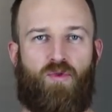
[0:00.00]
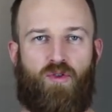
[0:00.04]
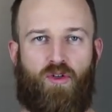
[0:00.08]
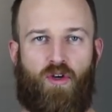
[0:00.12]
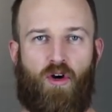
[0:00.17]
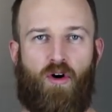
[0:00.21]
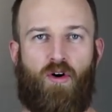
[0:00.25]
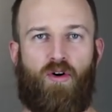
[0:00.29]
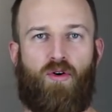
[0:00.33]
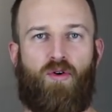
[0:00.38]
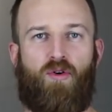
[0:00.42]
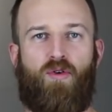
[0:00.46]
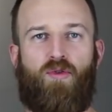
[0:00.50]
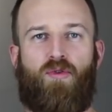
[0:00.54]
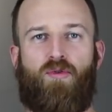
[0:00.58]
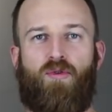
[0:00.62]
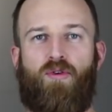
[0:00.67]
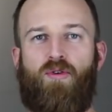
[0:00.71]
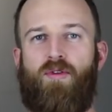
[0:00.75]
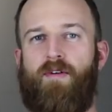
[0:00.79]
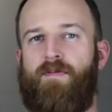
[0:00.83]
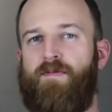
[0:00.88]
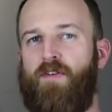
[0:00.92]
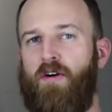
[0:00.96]
Go
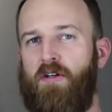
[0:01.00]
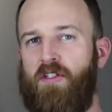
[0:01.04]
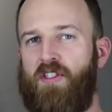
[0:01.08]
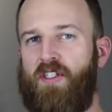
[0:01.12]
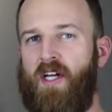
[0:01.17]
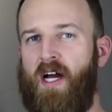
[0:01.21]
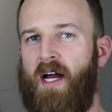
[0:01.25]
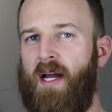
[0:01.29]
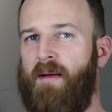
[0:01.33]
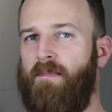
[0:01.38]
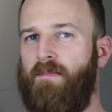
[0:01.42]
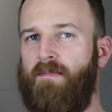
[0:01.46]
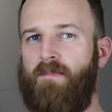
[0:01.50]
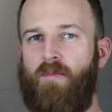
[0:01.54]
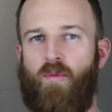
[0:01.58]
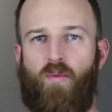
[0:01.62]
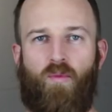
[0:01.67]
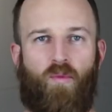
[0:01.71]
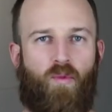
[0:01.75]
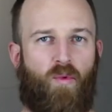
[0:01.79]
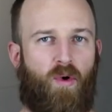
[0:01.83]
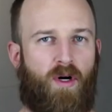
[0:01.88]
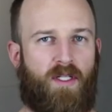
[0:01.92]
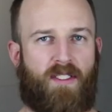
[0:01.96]
through the first time,
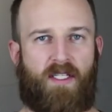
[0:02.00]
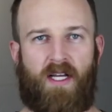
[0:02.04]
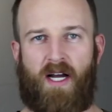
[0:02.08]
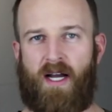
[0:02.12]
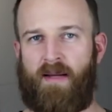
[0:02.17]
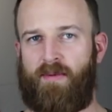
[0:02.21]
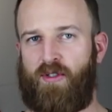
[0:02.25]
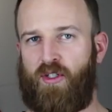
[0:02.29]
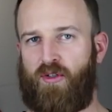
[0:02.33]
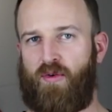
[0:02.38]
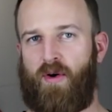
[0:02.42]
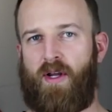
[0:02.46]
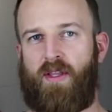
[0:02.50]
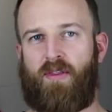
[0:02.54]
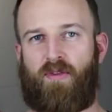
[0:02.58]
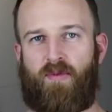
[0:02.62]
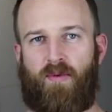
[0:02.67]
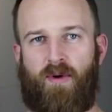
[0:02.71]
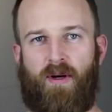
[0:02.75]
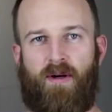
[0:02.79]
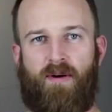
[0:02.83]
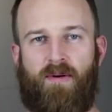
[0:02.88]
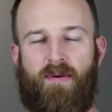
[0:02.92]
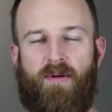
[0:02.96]
one time straight
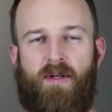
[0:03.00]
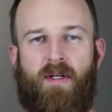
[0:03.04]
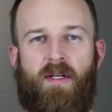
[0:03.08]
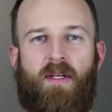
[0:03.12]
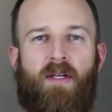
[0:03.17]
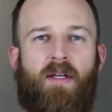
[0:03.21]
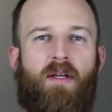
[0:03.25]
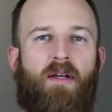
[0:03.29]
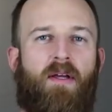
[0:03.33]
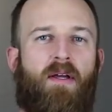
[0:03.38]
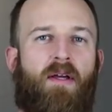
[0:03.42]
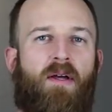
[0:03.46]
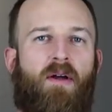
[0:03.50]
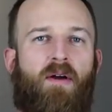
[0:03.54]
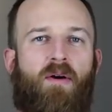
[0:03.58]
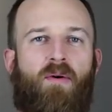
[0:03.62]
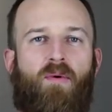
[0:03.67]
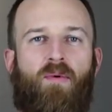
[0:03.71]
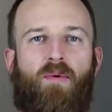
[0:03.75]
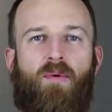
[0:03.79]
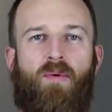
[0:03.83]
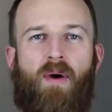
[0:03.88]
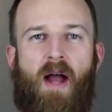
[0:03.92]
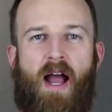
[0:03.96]
through.
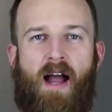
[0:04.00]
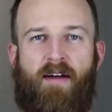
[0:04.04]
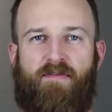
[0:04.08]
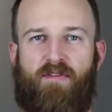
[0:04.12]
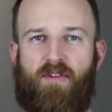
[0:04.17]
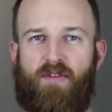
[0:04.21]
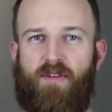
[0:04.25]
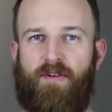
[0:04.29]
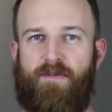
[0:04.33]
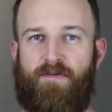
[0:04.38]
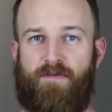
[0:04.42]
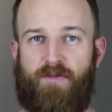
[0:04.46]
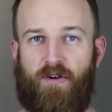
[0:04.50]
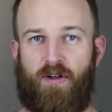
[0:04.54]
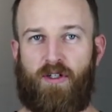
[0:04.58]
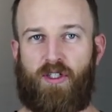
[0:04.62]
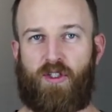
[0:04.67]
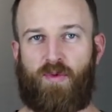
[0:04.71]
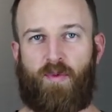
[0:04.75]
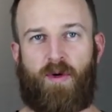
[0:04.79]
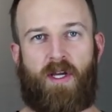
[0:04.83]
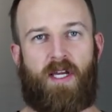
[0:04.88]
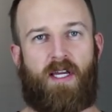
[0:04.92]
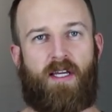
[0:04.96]
After the
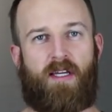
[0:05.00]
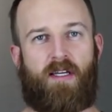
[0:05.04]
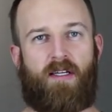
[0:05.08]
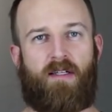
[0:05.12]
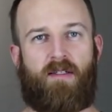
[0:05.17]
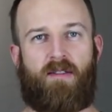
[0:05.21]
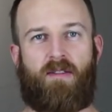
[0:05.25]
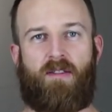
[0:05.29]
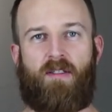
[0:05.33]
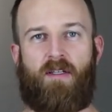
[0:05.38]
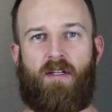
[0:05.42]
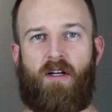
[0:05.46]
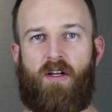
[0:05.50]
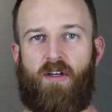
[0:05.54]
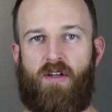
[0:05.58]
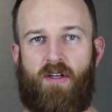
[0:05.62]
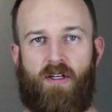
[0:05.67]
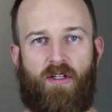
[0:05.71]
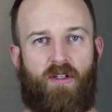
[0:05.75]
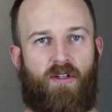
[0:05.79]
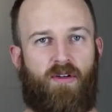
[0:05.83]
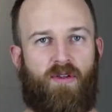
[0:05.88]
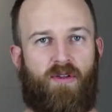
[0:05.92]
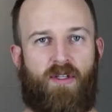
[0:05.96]
first week, you know, you
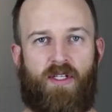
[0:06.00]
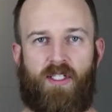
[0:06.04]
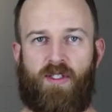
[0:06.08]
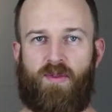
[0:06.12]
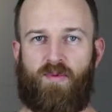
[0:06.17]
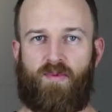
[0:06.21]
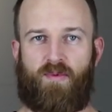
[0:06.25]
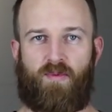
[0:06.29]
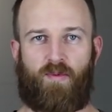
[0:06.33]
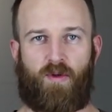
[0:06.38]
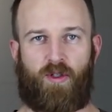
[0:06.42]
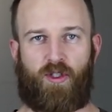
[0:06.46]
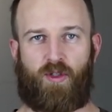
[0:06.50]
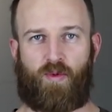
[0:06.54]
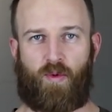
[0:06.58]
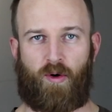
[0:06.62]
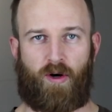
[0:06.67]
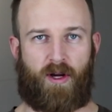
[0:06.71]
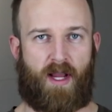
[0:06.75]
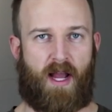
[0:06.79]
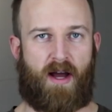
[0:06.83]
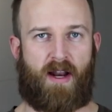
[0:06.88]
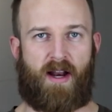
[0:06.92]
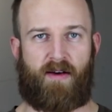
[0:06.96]
can do this, this
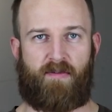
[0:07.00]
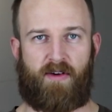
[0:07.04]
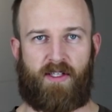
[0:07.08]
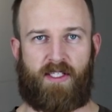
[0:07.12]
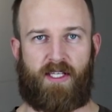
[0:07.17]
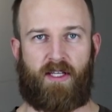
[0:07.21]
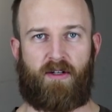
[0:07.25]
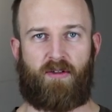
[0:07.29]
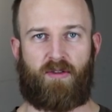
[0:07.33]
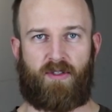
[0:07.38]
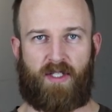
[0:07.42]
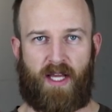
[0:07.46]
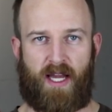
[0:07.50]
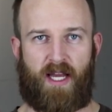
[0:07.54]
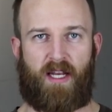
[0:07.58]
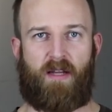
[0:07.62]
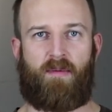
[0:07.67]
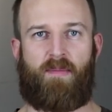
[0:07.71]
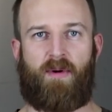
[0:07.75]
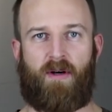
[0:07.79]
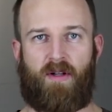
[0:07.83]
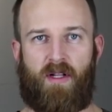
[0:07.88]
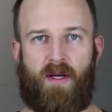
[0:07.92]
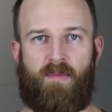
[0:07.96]
workout every single day to
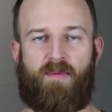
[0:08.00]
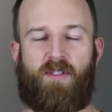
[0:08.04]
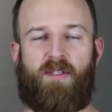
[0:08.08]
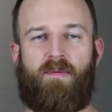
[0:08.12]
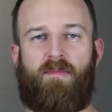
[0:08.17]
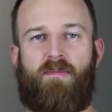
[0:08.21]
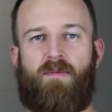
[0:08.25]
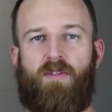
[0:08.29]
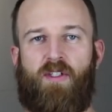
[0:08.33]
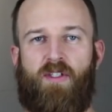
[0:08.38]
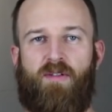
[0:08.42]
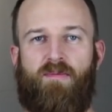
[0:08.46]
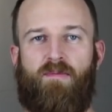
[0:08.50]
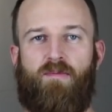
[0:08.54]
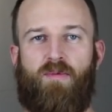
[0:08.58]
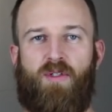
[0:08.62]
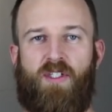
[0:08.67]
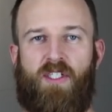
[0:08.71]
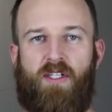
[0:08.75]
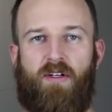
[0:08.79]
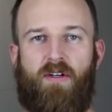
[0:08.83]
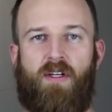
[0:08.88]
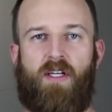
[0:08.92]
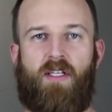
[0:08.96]
build up some, some
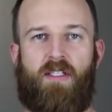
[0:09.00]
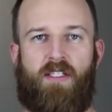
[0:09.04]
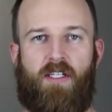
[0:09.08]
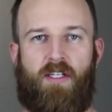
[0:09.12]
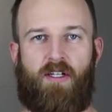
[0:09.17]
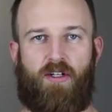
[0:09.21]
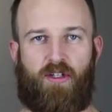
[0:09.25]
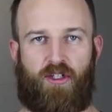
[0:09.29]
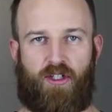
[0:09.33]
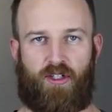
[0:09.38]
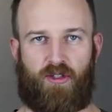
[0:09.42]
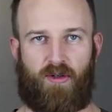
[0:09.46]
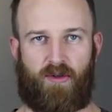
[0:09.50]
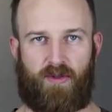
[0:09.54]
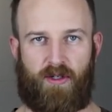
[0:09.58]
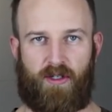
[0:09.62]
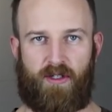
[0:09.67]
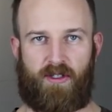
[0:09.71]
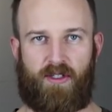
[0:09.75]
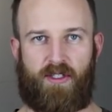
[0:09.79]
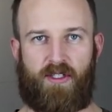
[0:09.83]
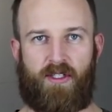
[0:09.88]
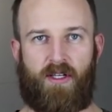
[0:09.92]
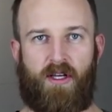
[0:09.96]
resilience in your
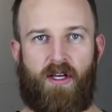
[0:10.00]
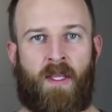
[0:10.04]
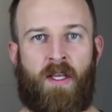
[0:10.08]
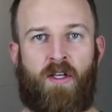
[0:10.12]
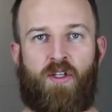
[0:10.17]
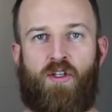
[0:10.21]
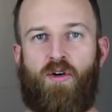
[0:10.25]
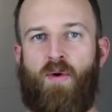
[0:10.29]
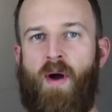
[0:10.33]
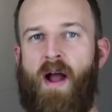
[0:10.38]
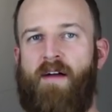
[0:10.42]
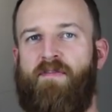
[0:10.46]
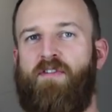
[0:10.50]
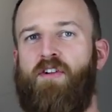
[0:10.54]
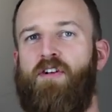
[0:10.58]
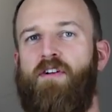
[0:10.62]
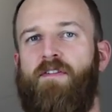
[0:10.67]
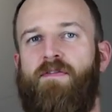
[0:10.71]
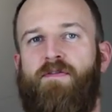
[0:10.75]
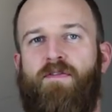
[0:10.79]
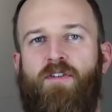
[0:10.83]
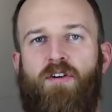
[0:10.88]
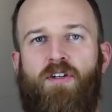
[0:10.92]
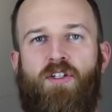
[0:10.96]
shoulders. So after
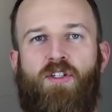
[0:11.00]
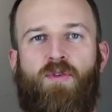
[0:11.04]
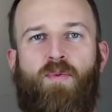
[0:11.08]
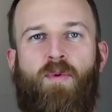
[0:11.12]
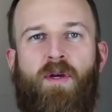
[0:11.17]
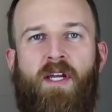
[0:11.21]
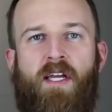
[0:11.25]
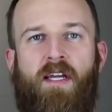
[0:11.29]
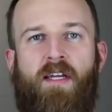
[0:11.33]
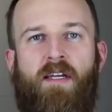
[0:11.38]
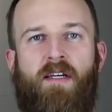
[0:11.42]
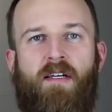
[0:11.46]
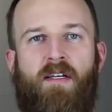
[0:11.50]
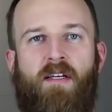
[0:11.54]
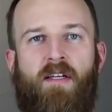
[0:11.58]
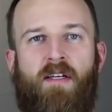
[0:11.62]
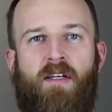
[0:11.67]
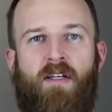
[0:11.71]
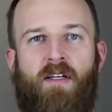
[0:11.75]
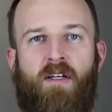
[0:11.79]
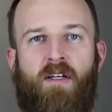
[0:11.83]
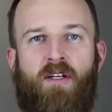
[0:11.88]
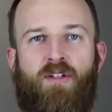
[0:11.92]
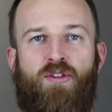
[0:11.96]
your first week,
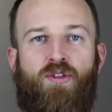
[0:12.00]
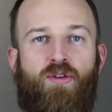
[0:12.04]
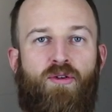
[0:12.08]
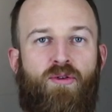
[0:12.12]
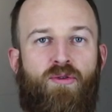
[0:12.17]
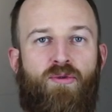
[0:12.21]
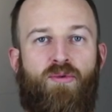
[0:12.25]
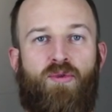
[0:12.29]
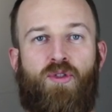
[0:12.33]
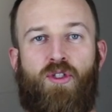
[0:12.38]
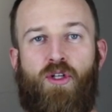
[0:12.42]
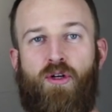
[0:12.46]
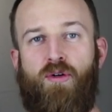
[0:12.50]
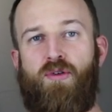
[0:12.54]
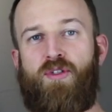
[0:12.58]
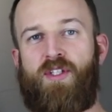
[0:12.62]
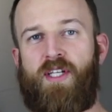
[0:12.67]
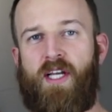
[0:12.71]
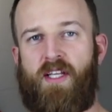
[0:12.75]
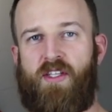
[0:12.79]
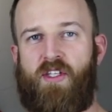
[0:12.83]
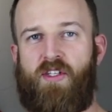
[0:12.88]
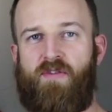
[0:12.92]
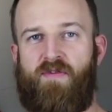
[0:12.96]
do two
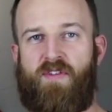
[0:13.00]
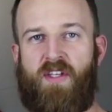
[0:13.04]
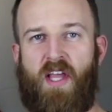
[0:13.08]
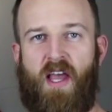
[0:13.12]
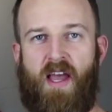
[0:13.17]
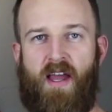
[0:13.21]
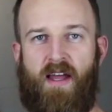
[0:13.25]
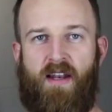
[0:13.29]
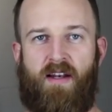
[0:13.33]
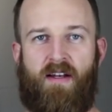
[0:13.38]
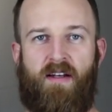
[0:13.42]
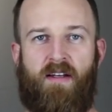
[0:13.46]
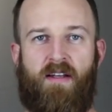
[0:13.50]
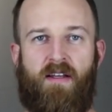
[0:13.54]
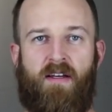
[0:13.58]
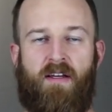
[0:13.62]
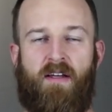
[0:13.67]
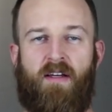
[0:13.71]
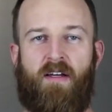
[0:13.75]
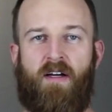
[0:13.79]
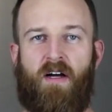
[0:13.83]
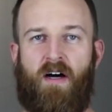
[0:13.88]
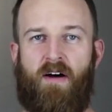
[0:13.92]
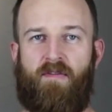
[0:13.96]
sets of 10
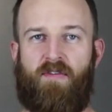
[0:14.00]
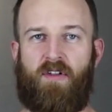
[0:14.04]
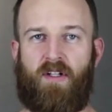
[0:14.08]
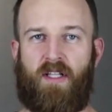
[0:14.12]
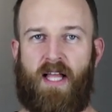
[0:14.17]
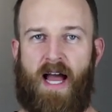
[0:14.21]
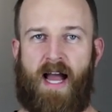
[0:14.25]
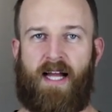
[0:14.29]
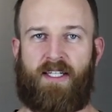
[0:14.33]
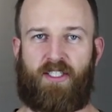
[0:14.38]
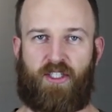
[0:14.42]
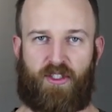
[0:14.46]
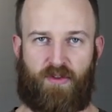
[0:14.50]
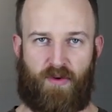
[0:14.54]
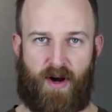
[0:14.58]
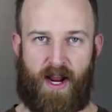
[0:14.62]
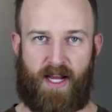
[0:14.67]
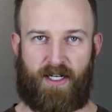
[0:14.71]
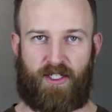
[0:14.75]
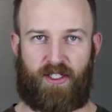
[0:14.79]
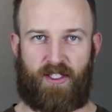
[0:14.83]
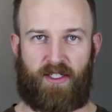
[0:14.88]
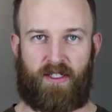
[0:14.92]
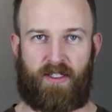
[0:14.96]
of the lat
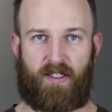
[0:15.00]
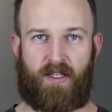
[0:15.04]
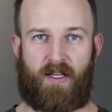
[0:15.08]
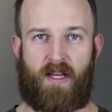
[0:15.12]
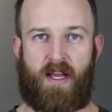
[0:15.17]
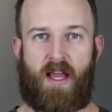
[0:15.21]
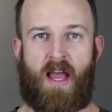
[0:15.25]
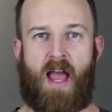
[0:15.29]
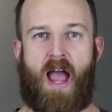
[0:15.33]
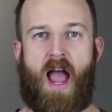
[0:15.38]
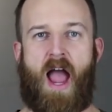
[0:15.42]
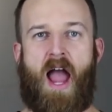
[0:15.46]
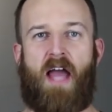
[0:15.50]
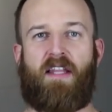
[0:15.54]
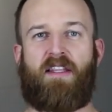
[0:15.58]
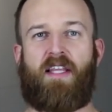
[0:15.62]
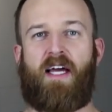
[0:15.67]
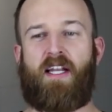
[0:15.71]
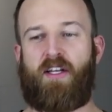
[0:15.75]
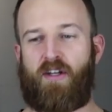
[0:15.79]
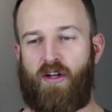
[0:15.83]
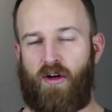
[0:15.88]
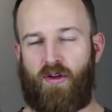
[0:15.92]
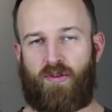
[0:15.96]
stretch, and
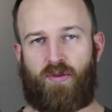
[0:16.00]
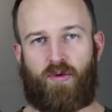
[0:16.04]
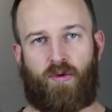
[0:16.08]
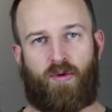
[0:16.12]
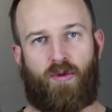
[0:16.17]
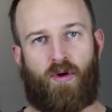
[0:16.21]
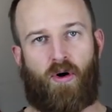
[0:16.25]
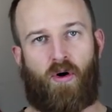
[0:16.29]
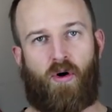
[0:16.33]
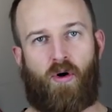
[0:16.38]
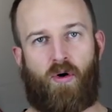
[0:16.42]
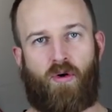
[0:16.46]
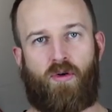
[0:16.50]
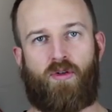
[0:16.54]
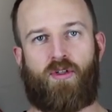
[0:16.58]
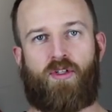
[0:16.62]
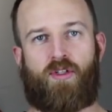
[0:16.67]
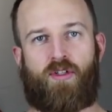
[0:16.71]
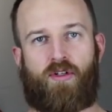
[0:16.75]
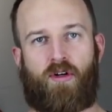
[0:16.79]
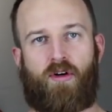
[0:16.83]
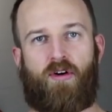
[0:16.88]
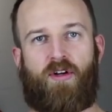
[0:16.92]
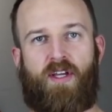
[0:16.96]
then go through the whole
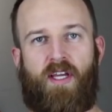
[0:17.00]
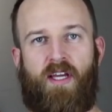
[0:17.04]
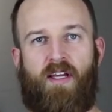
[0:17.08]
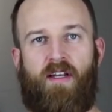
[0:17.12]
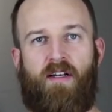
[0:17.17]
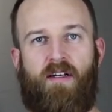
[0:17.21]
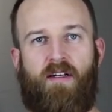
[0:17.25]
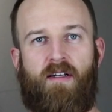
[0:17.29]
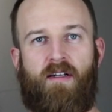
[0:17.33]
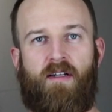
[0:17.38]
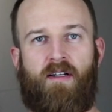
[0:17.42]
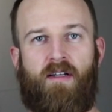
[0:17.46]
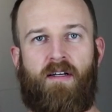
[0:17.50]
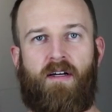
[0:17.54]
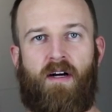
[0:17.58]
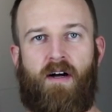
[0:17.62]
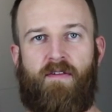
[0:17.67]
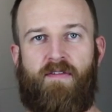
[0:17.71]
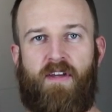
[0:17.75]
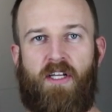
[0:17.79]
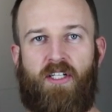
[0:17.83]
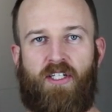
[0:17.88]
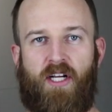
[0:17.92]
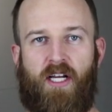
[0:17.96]
circuit
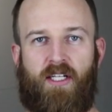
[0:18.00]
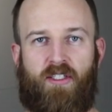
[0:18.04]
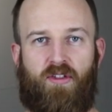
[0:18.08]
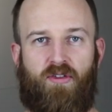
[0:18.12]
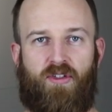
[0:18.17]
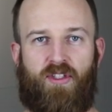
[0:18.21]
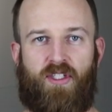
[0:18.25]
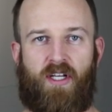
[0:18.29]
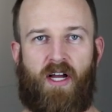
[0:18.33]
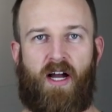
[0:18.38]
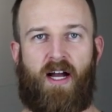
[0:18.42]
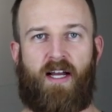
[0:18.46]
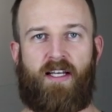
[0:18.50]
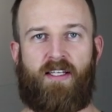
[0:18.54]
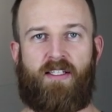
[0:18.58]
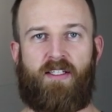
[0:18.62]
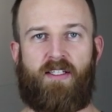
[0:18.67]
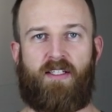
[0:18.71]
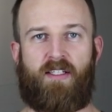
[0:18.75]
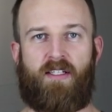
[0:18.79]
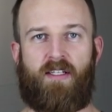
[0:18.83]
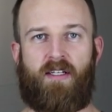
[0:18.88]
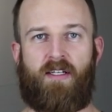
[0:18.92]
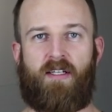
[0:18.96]
of each
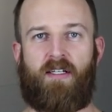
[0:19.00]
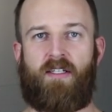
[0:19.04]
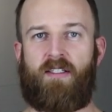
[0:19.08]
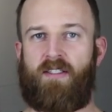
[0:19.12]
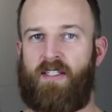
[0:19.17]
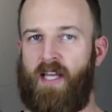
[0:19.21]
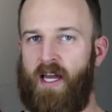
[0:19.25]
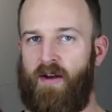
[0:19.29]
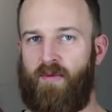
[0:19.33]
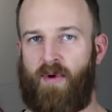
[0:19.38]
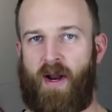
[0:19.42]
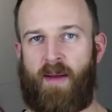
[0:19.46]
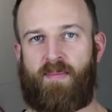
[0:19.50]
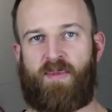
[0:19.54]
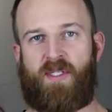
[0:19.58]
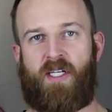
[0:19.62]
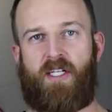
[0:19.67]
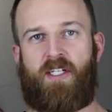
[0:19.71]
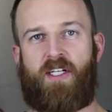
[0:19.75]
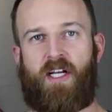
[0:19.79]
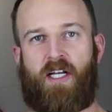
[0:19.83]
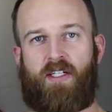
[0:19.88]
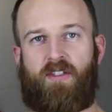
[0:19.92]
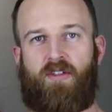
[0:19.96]
exercise, 10 reps
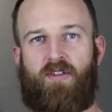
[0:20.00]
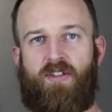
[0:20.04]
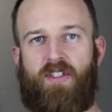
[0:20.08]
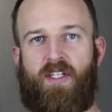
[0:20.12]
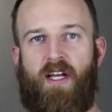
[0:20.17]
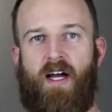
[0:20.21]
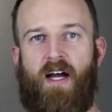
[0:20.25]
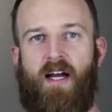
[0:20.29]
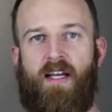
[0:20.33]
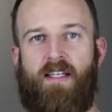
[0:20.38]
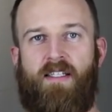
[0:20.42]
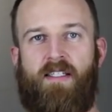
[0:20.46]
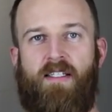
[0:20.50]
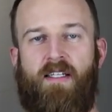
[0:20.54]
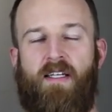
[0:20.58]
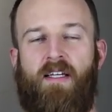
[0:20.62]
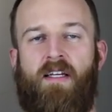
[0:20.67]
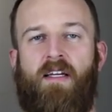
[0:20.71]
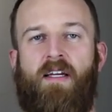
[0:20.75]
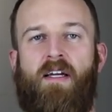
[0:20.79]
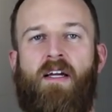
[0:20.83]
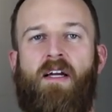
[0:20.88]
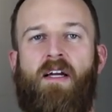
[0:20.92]
each exercise,